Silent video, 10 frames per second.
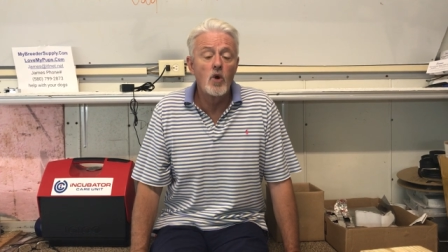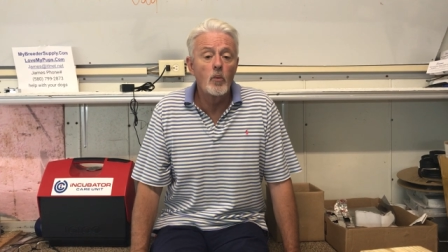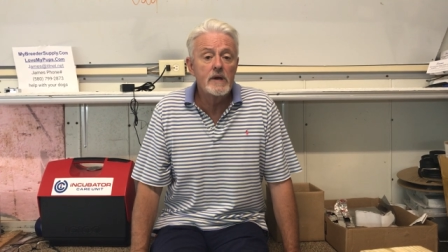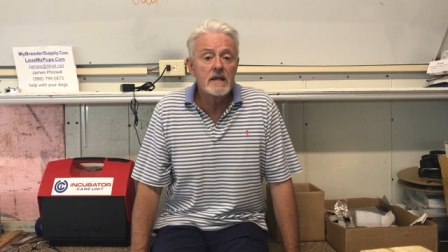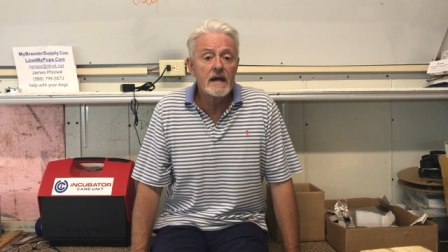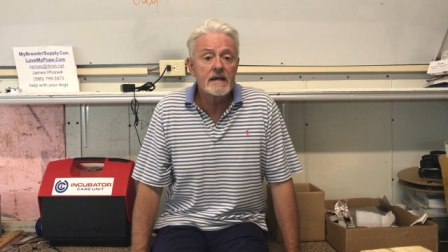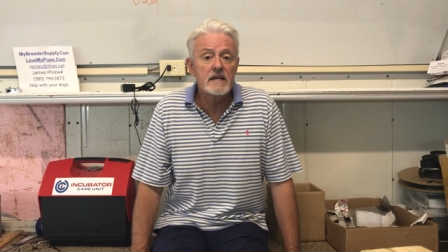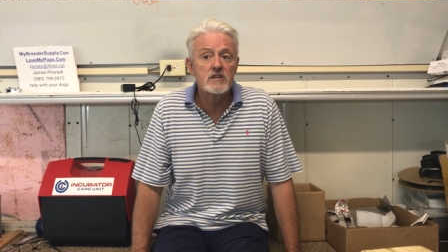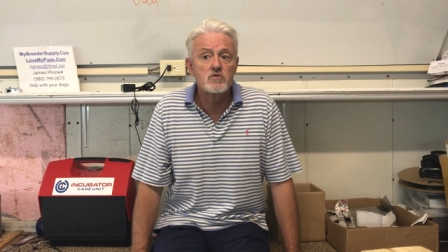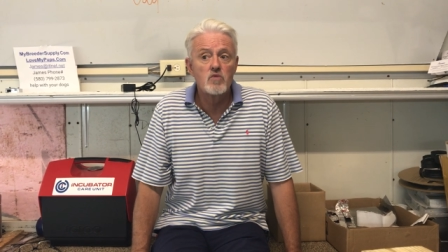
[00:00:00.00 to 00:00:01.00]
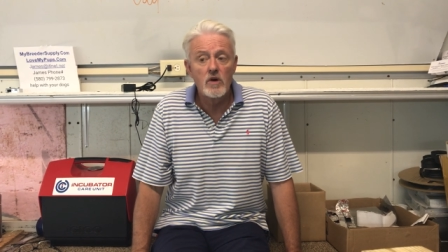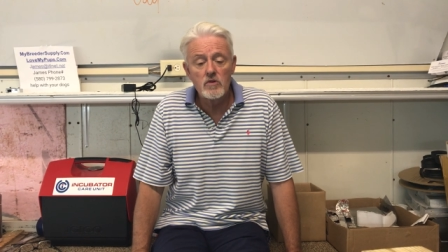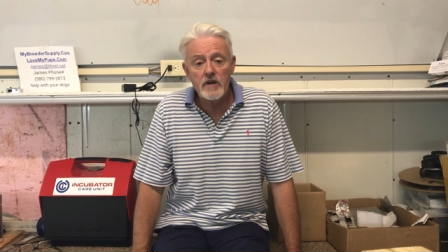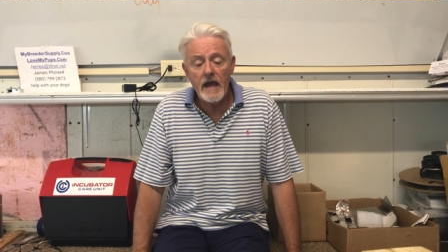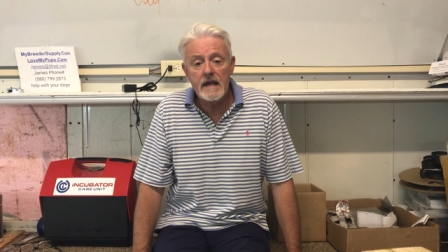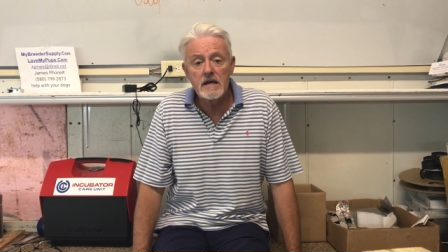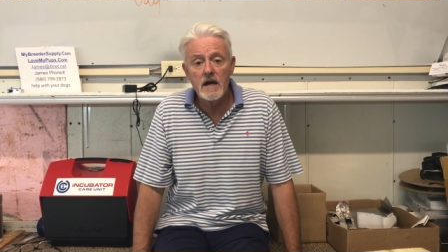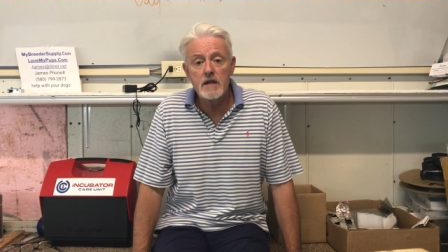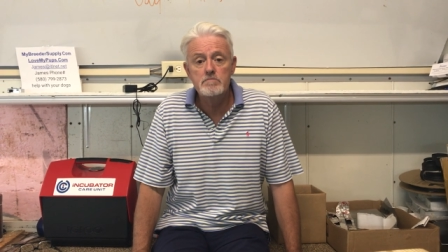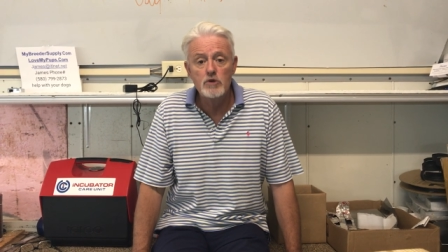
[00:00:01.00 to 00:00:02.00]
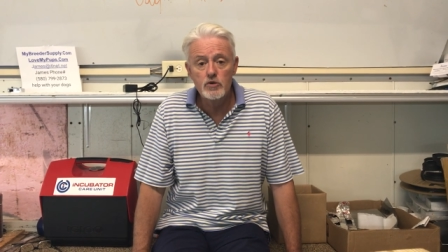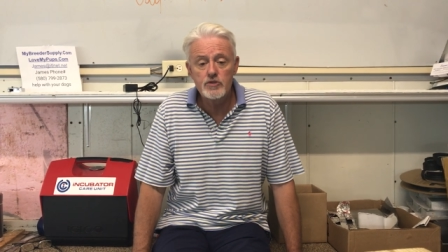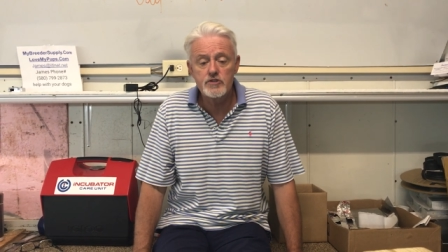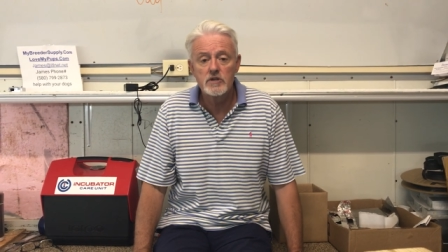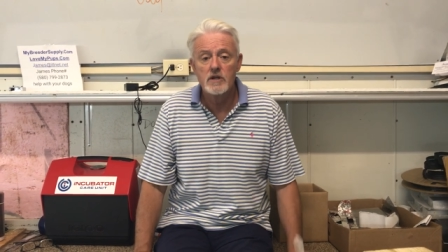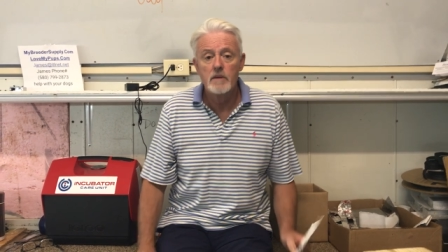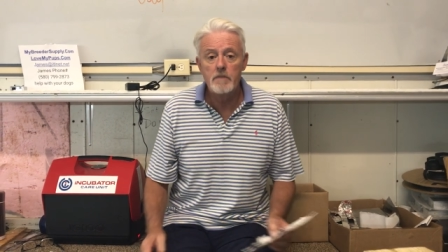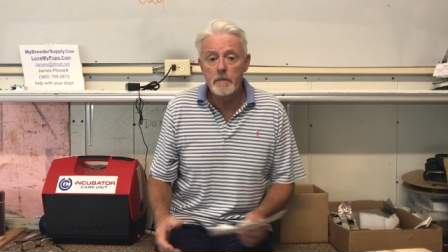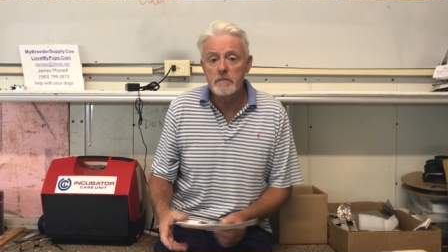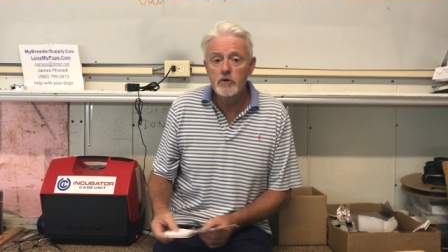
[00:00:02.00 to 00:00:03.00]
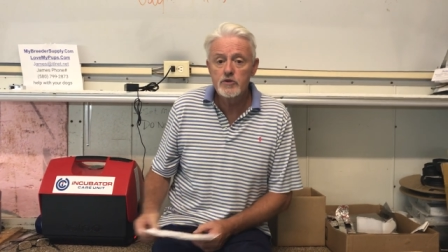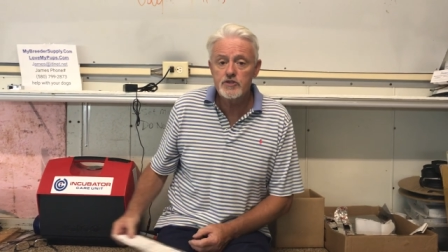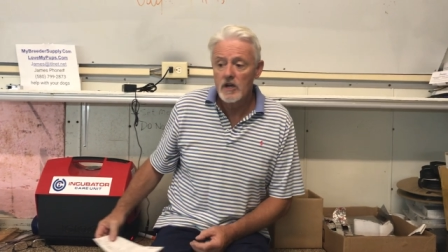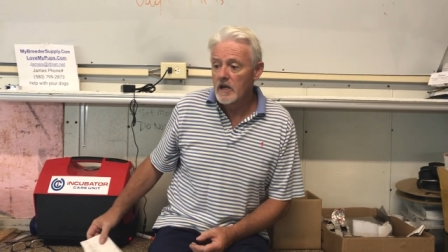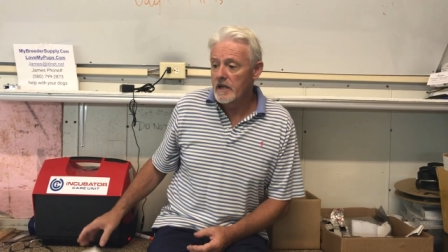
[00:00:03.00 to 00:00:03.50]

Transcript: What we like is Royal Canine mousse, puppy mousse.